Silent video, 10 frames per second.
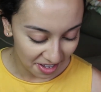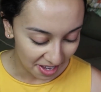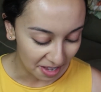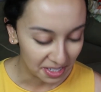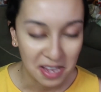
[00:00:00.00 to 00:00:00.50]

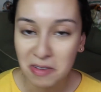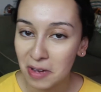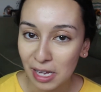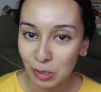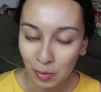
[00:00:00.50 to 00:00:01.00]
I'll take you
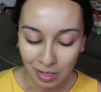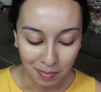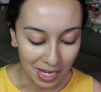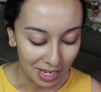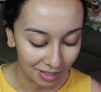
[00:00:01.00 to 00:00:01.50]
guys
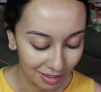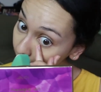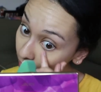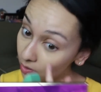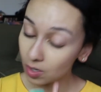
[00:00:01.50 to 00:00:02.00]
with me.
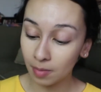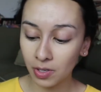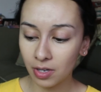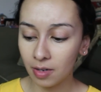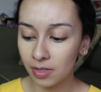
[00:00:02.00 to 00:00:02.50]
So I'm
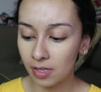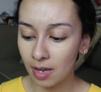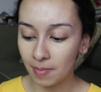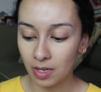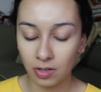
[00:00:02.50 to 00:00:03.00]
just gonna
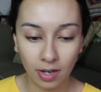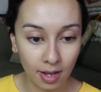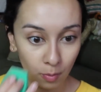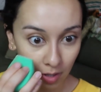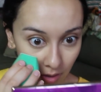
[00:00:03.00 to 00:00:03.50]
set my under
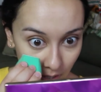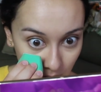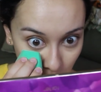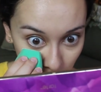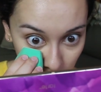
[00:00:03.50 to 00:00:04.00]
eye with
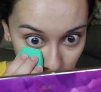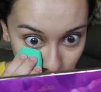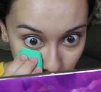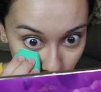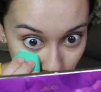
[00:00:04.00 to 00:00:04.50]
the
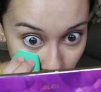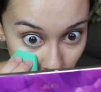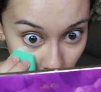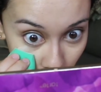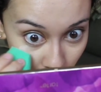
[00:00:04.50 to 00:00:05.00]
Honest Beauty